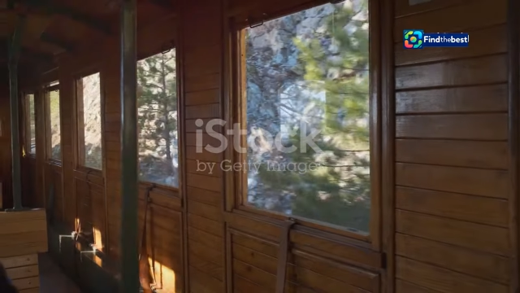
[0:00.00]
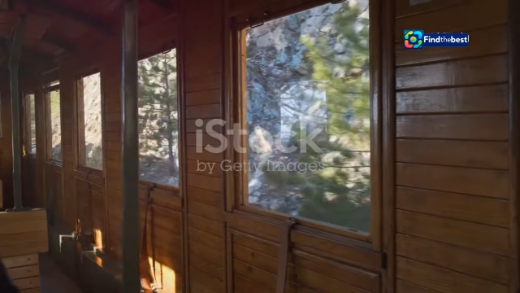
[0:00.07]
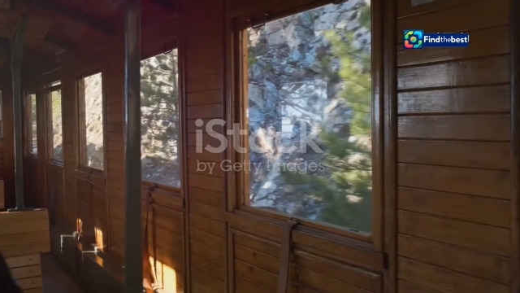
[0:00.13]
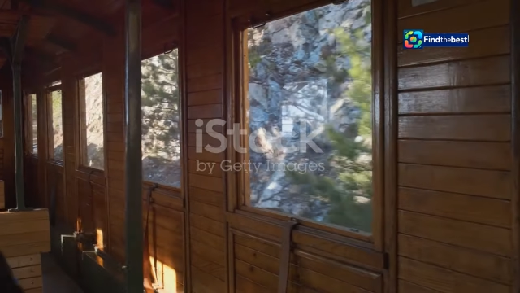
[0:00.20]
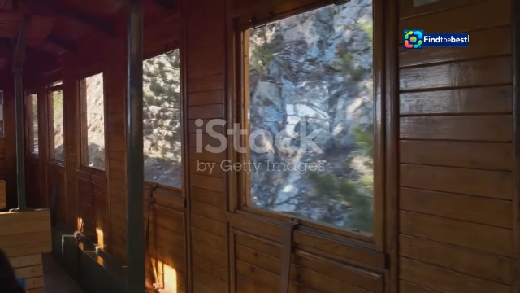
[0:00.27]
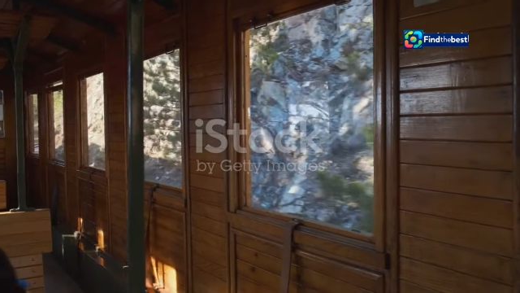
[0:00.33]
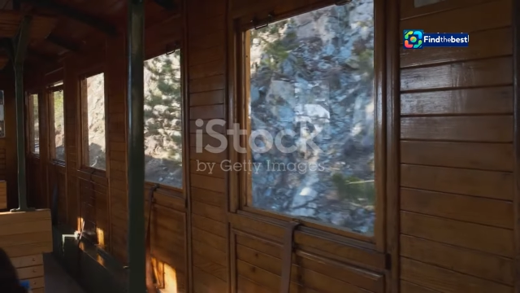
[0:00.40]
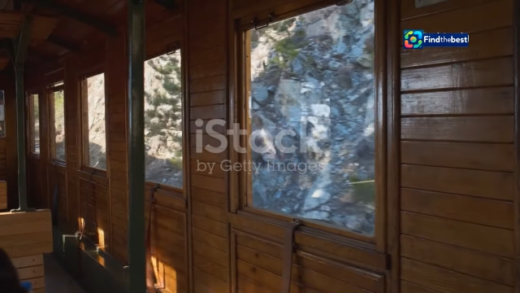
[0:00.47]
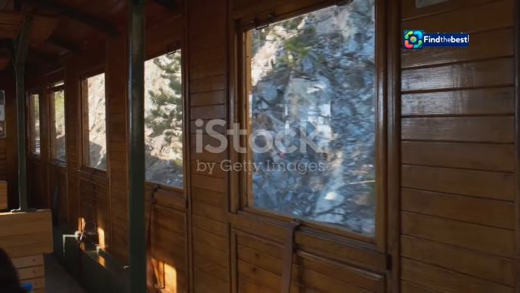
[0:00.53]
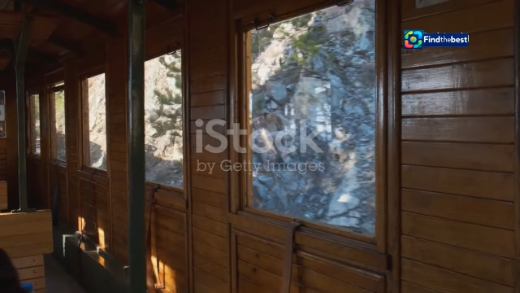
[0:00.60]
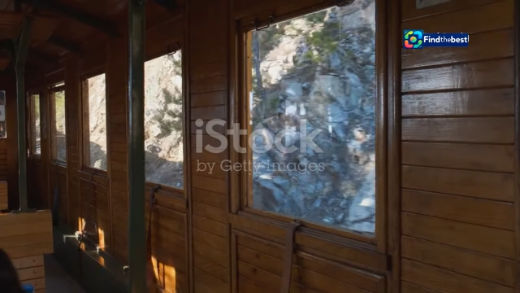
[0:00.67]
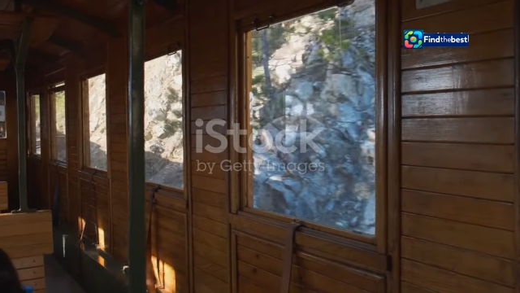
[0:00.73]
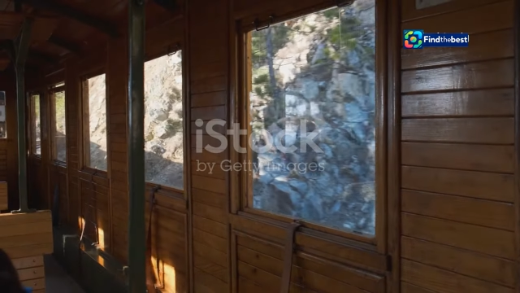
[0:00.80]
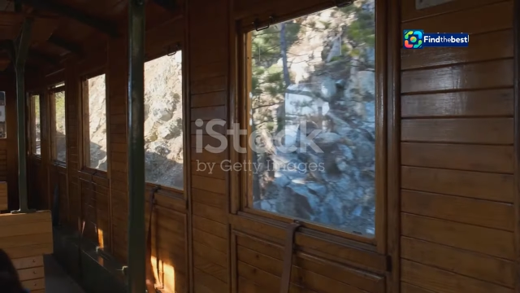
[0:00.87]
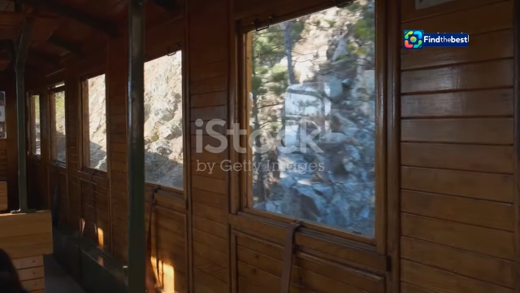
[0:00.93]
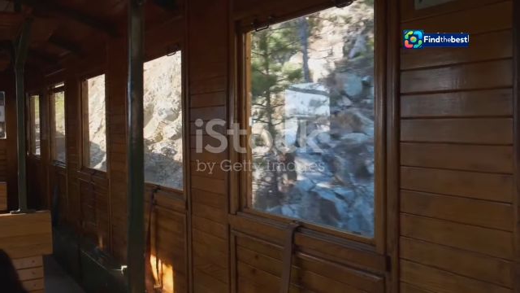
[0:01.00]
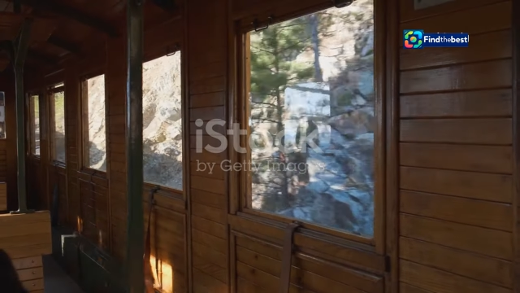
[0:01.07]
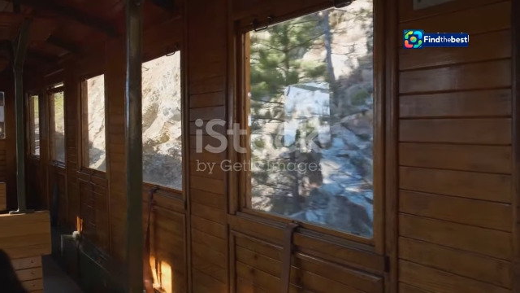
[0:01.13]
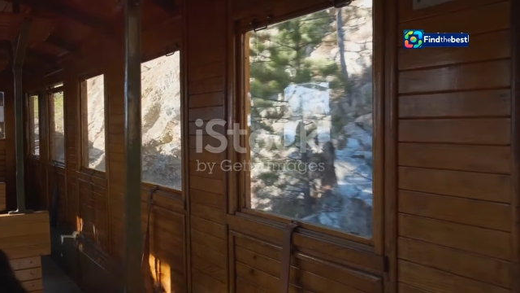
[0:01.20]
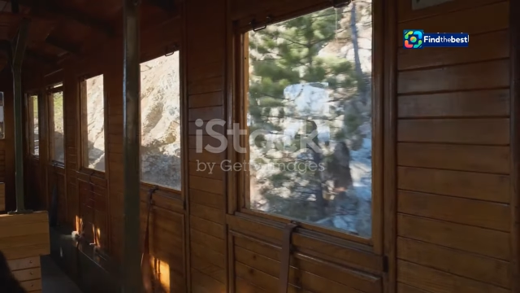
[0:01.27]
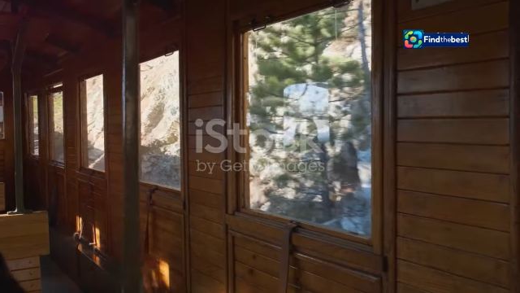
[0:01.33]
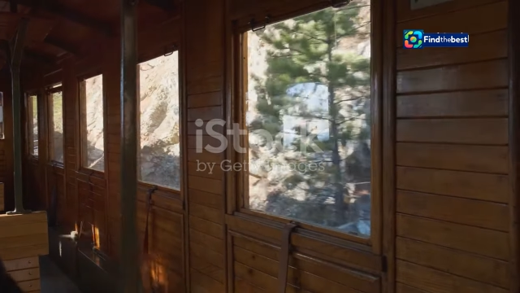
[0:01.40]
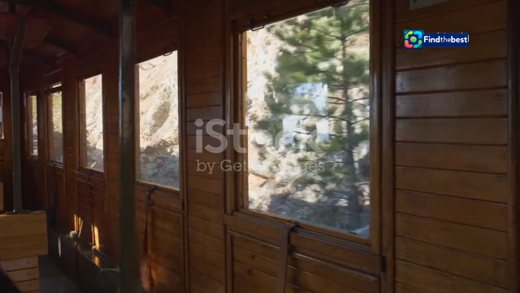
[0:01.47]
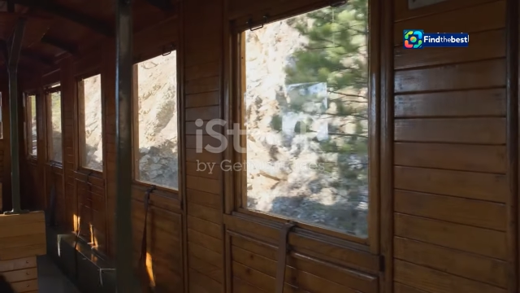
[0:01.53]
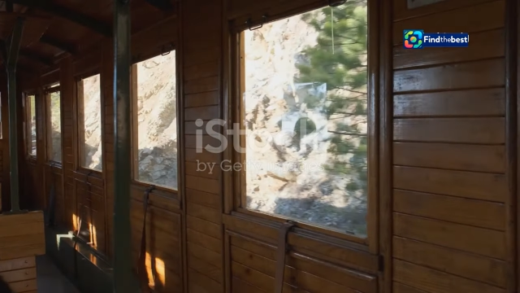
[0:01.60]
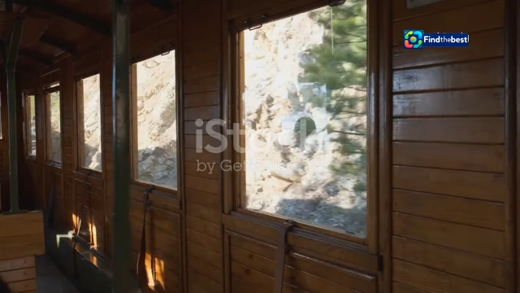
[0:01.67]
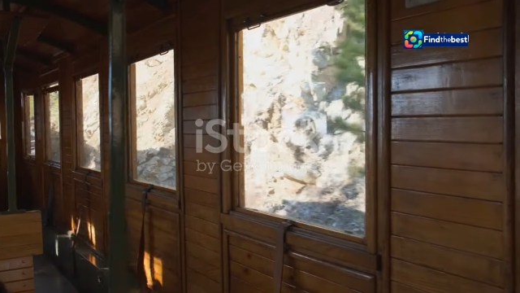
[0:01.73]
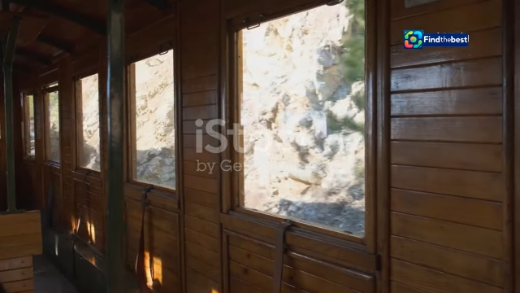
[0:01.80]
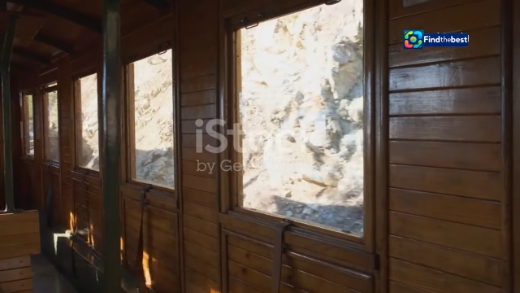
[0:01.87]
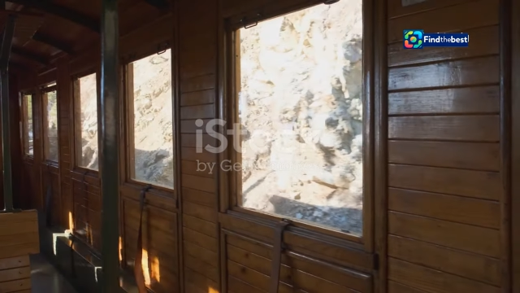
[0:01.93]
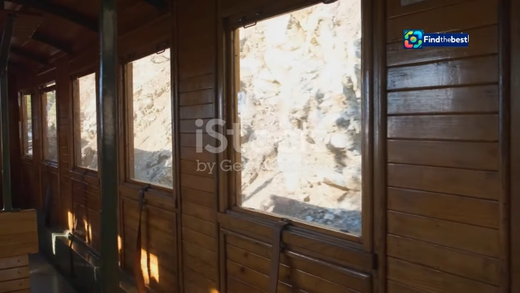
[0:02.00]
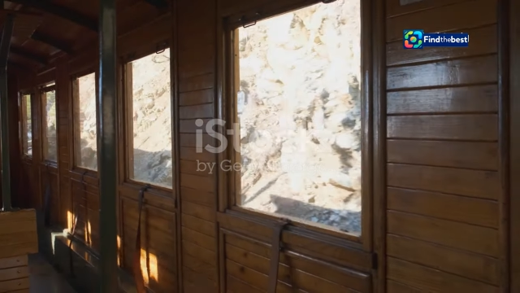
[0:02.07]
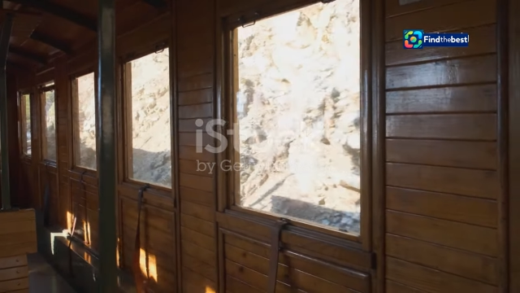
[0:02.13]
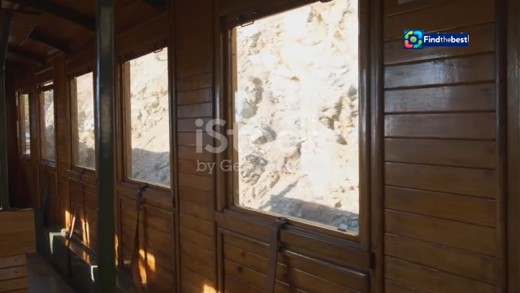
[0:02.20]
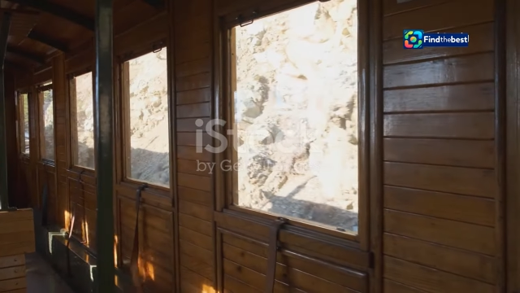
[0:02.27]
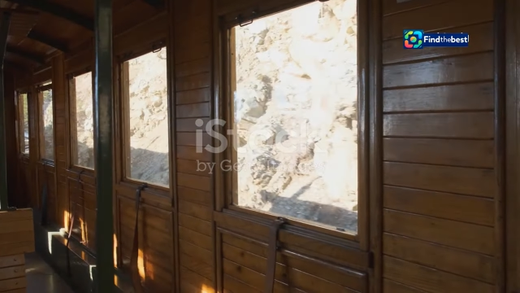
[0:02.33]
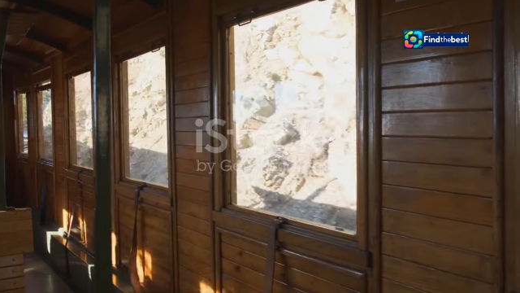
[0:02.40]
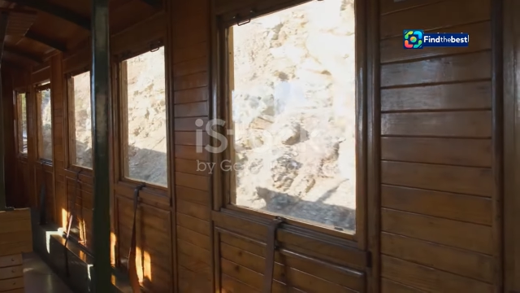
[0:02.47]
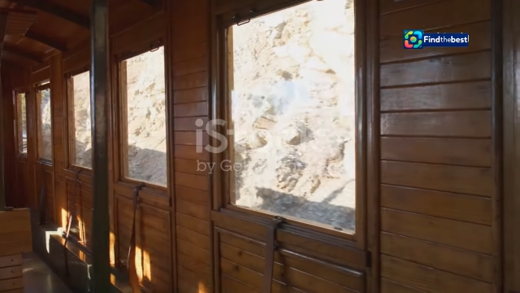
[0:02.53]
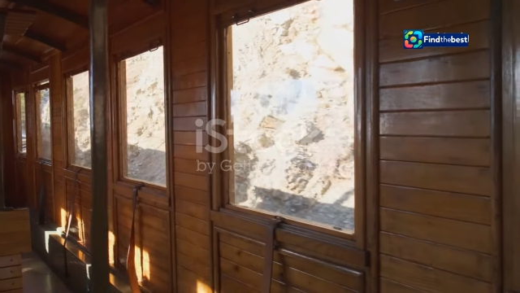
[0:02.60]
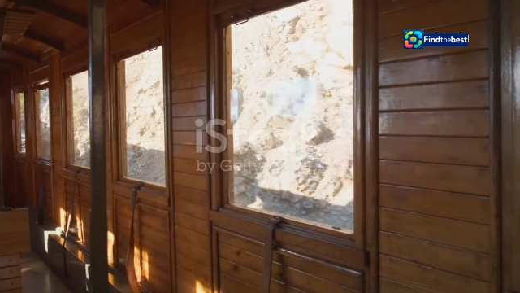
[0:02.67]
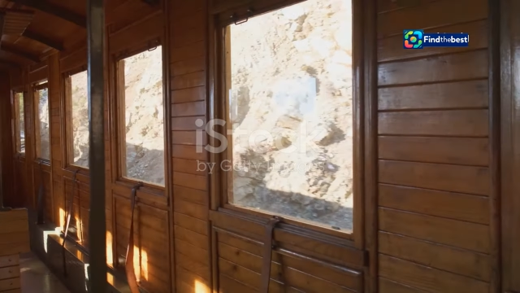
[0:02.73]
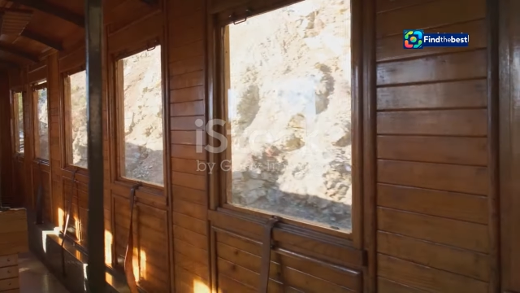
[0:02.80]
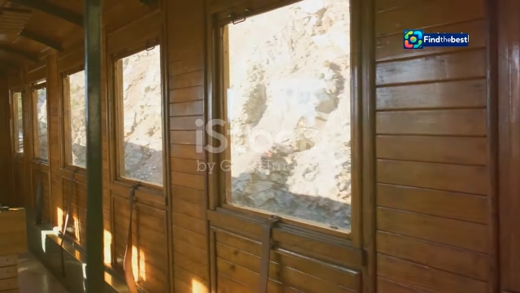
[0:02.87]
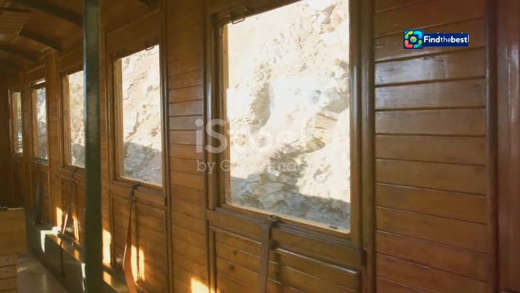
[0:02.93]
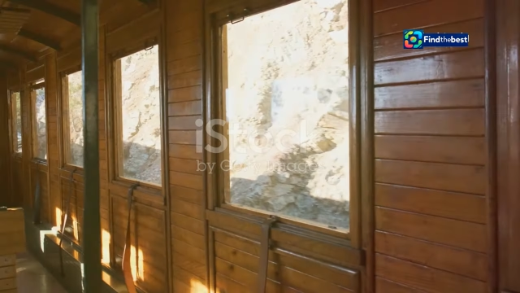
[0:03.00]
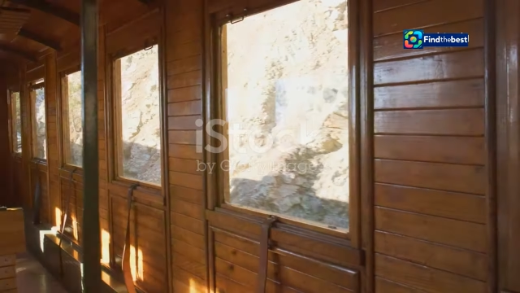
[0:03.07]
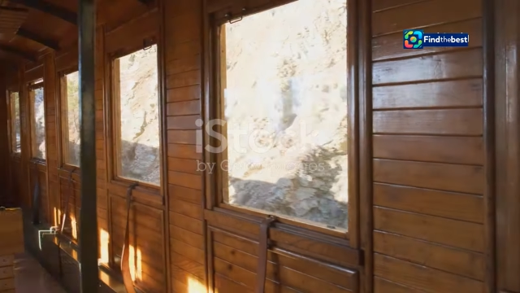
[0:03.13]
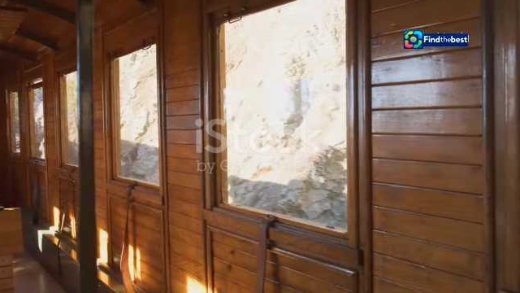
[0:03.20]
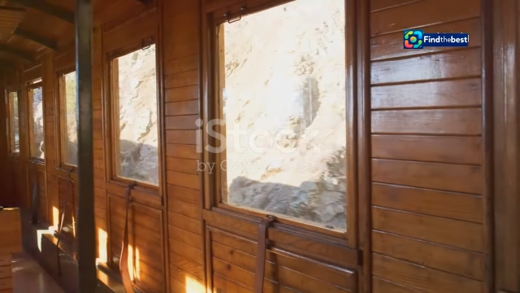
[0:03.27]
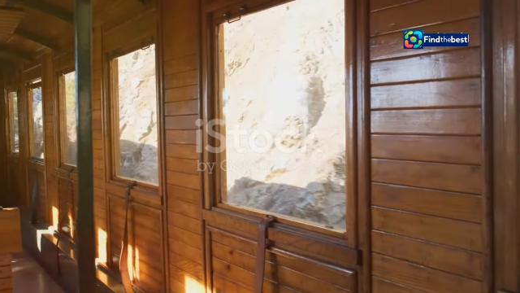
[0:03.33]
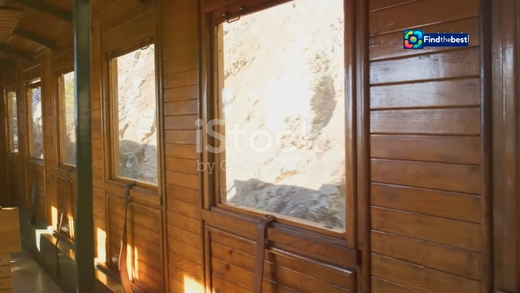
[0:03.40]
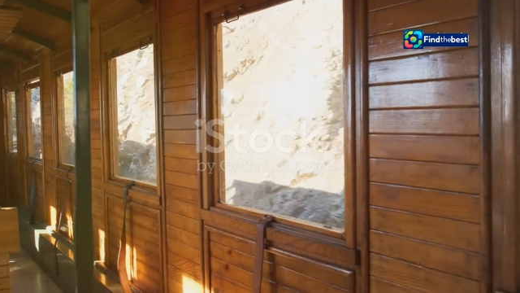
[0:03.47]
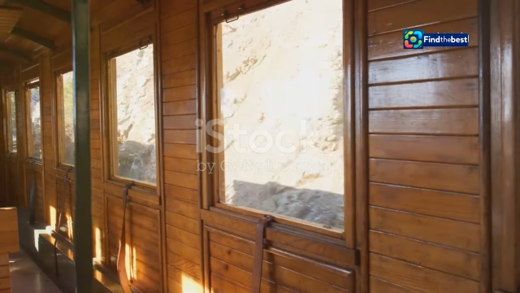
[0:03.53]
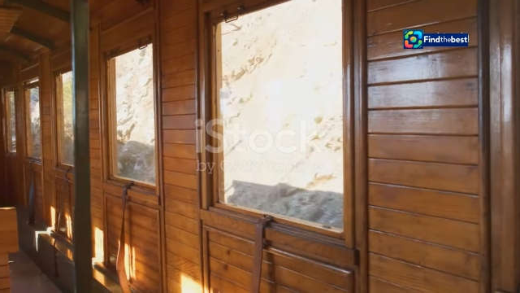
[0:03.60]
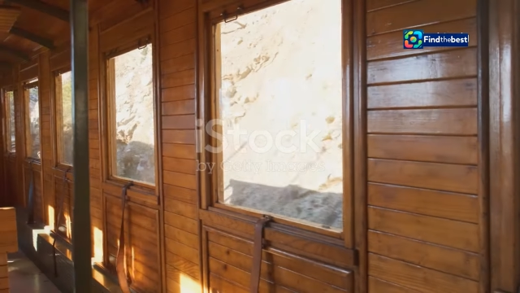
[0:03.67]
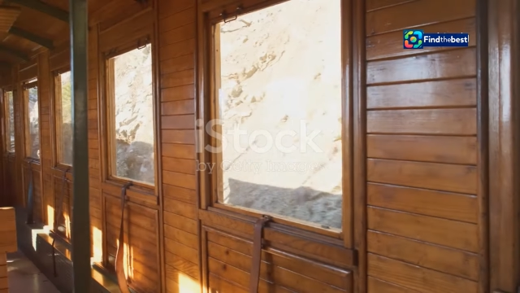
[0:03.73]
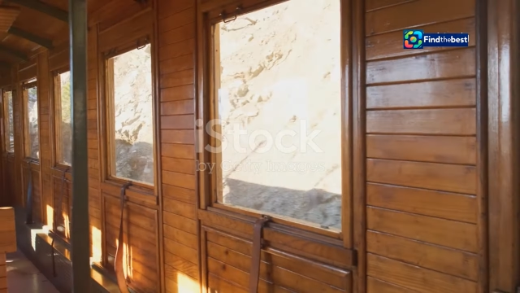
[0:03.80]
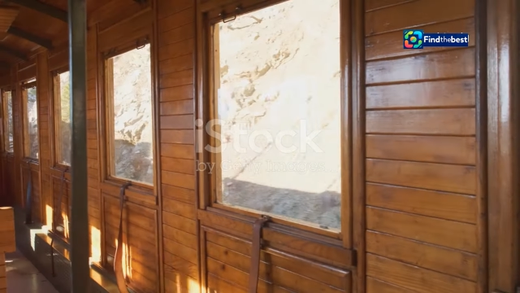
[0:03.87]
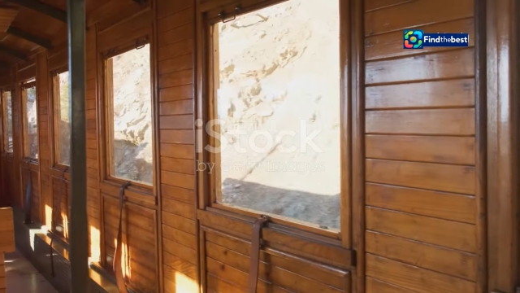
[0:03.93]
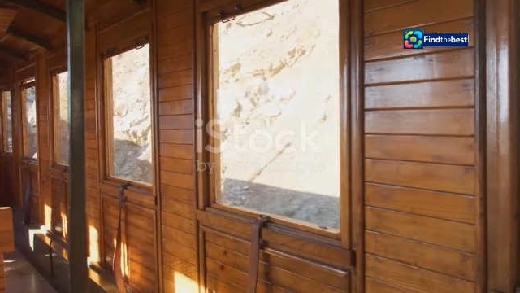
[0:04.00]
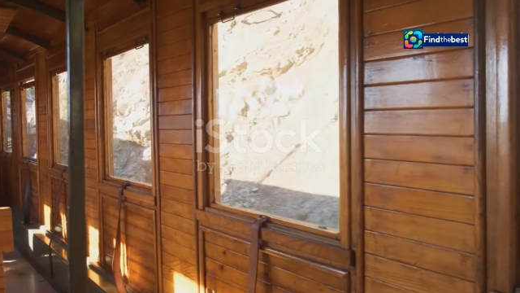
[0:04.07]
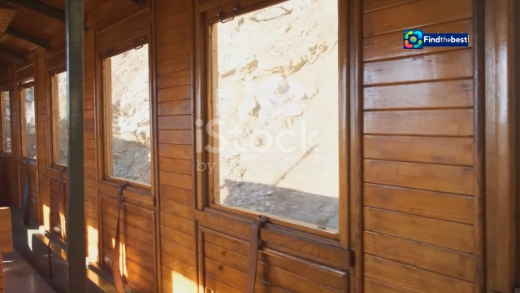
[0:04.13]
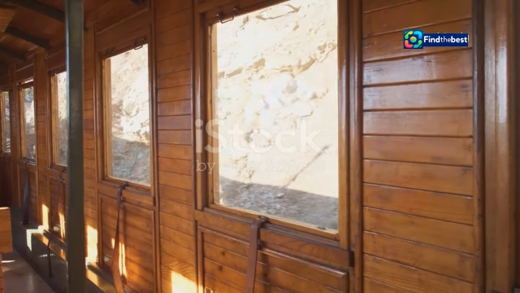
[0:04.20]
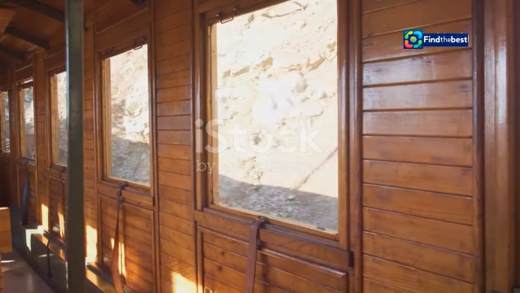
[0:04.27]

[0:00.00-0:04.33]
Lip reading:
[unreadable: no face in view]